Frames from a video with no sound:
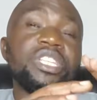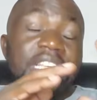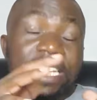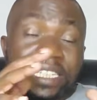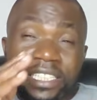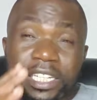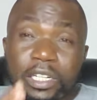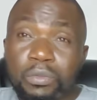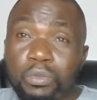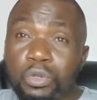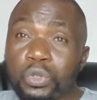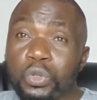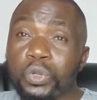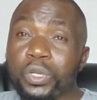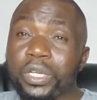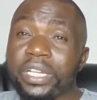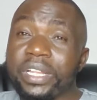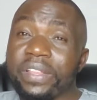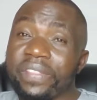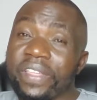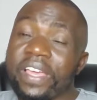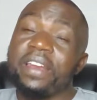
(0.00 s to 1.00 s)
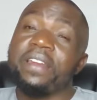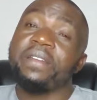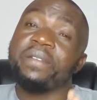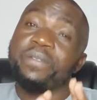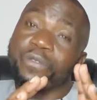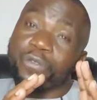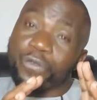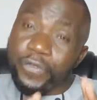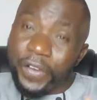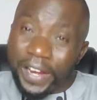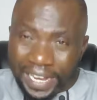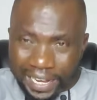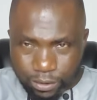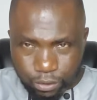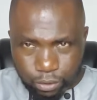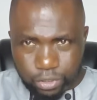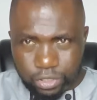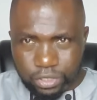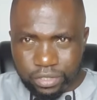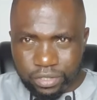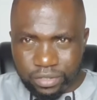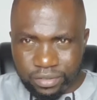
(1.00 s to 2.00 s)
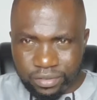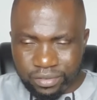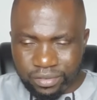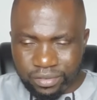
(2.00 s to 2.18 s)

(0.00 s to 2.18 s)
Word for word: Justin Muturi then fell out